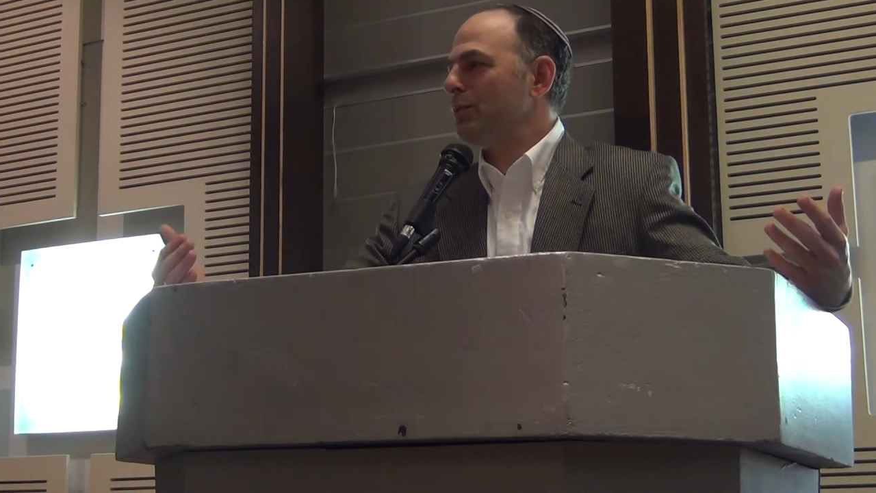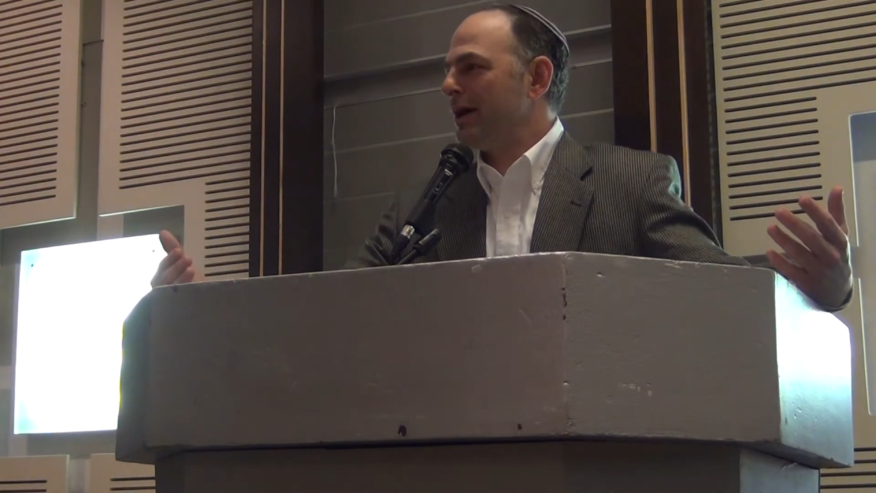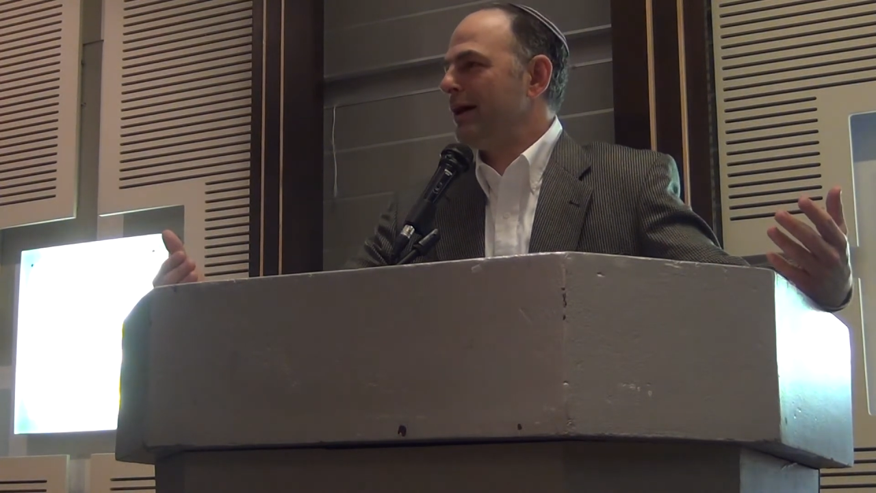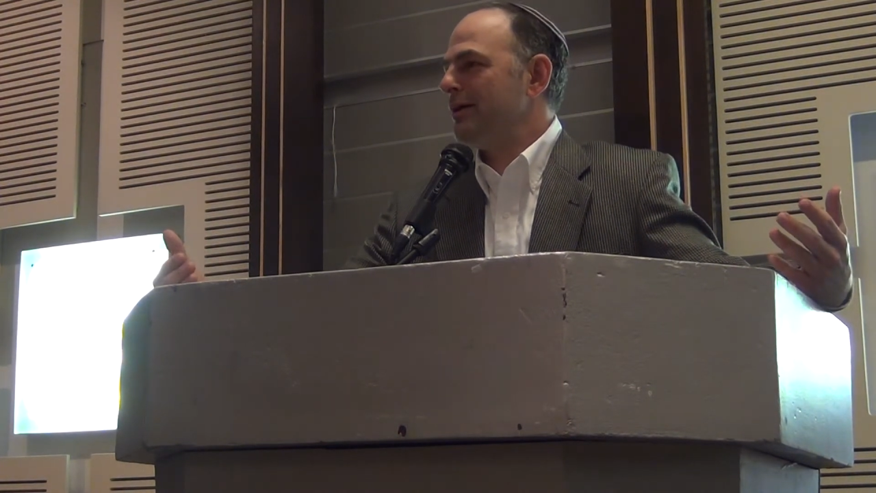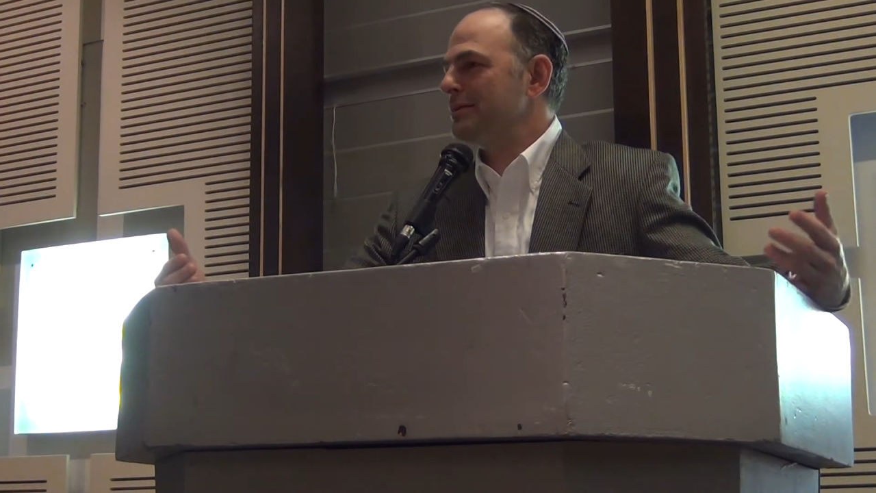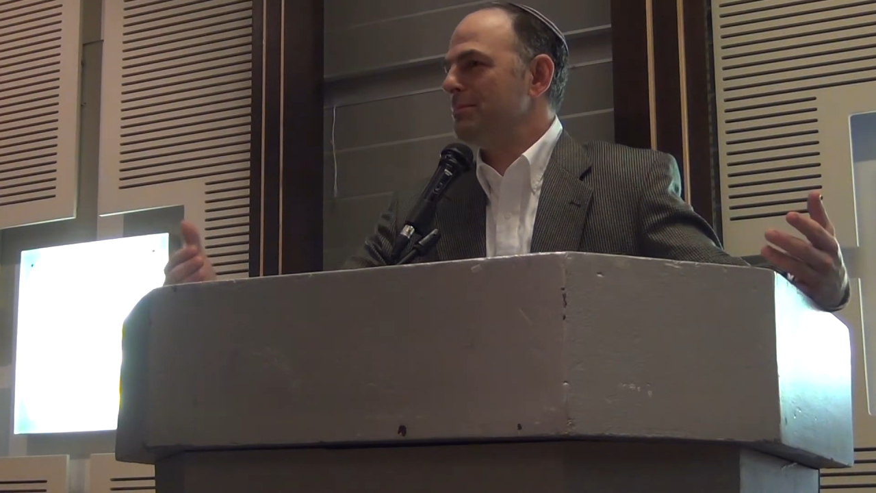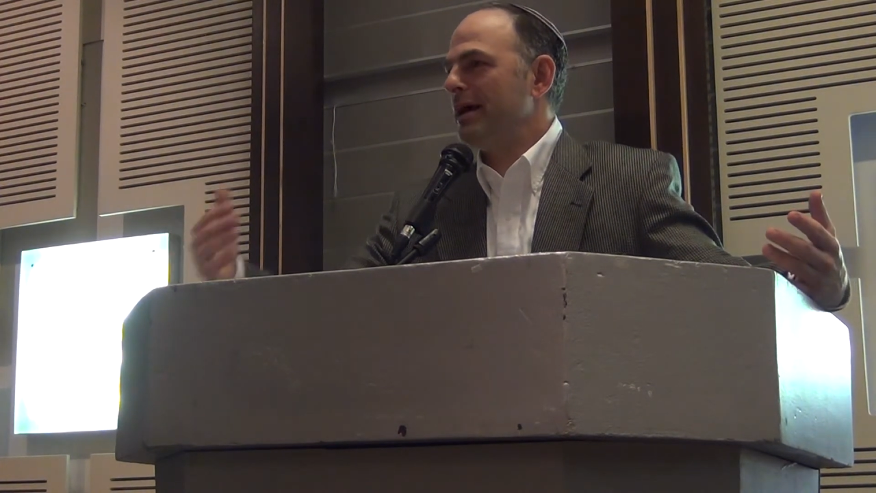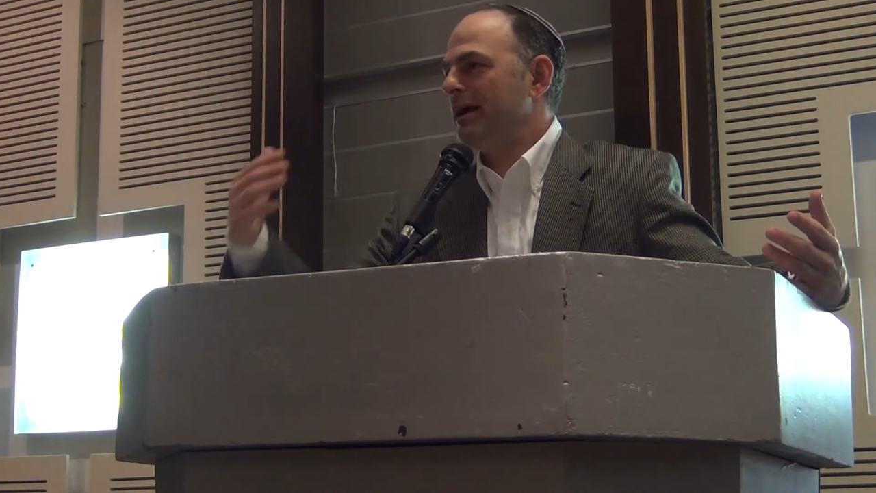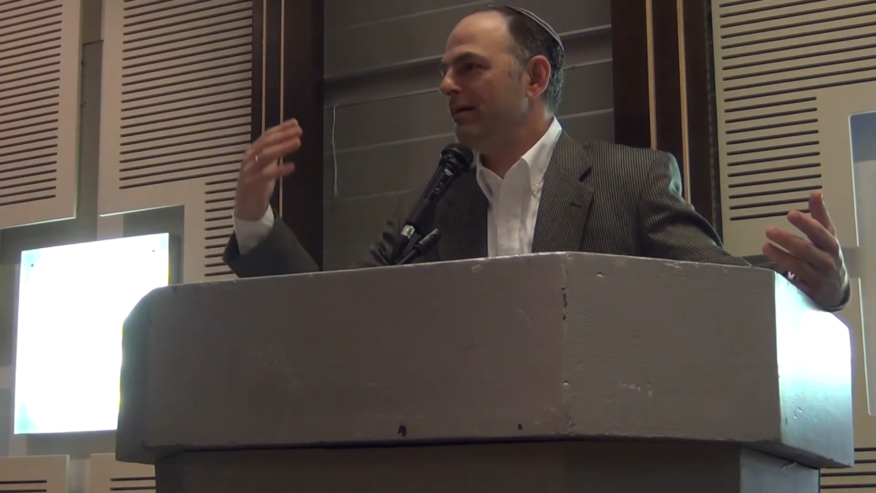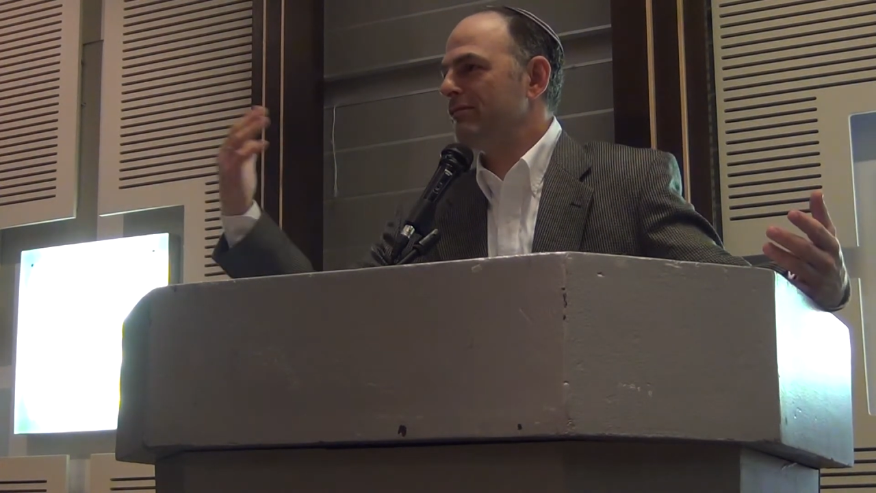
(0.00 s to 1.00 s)
around my
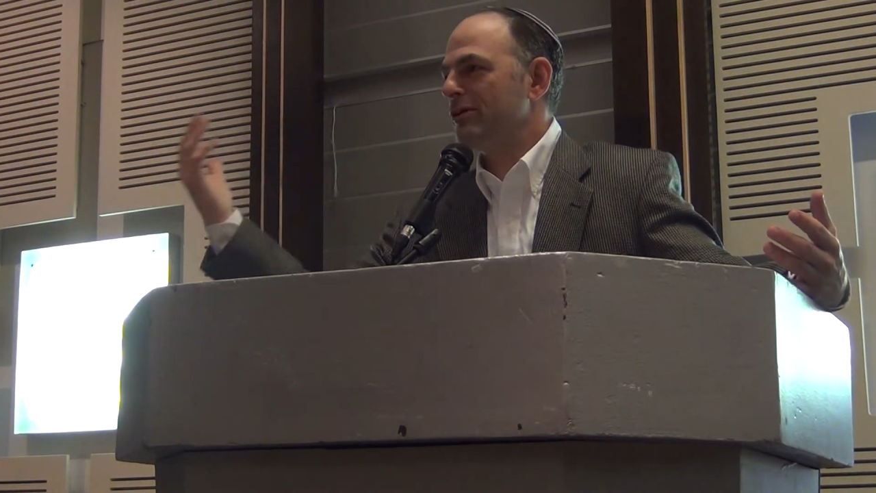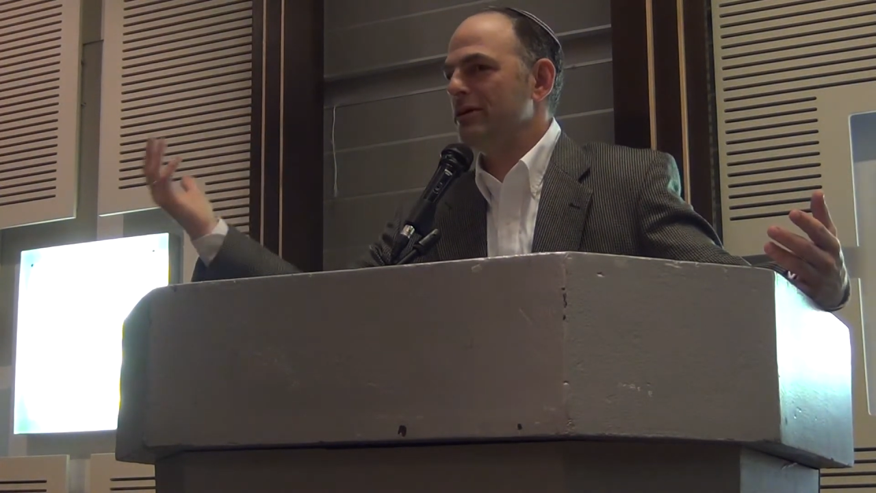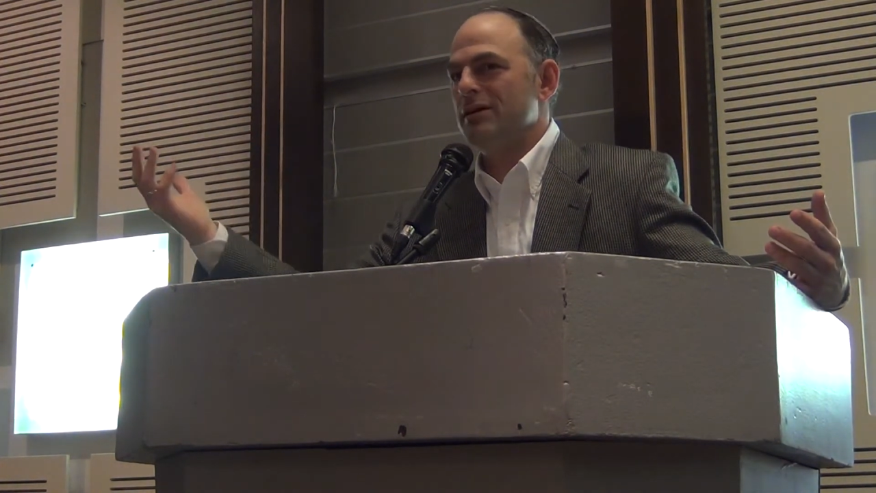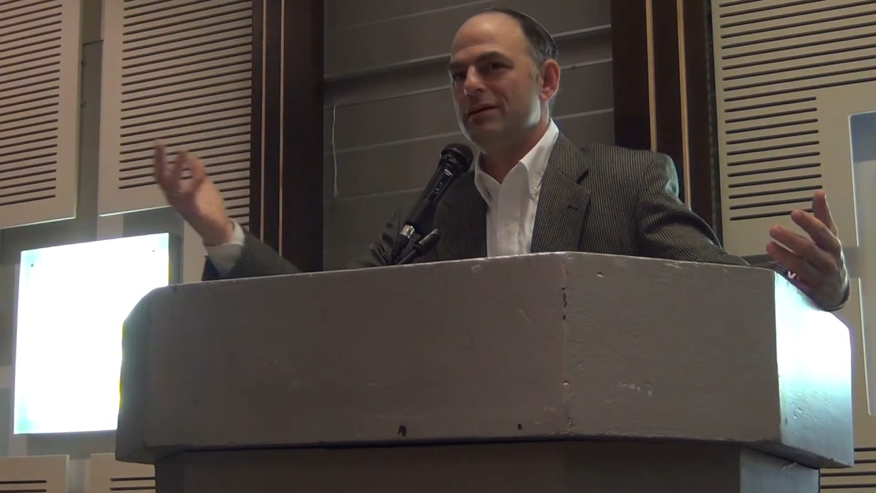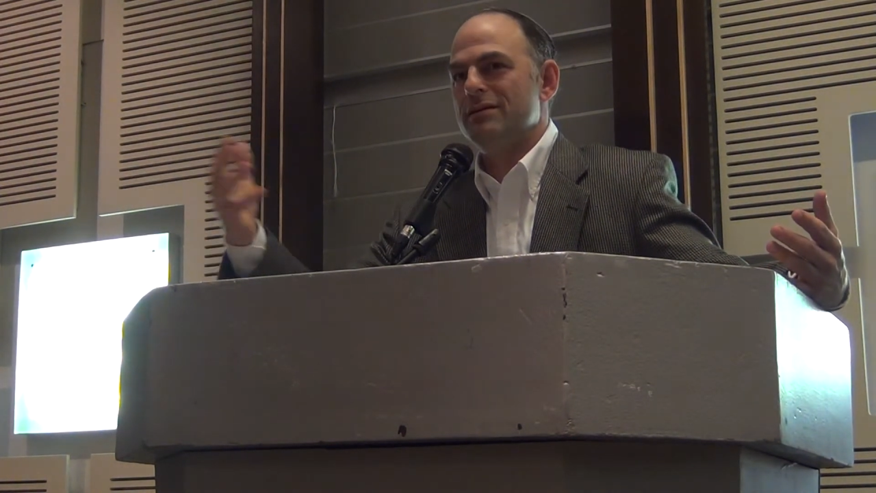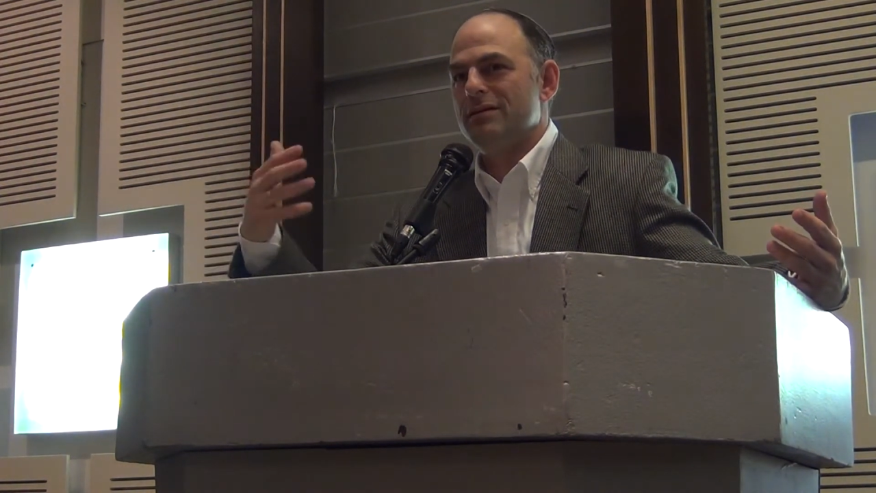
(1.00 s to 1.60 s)
chevra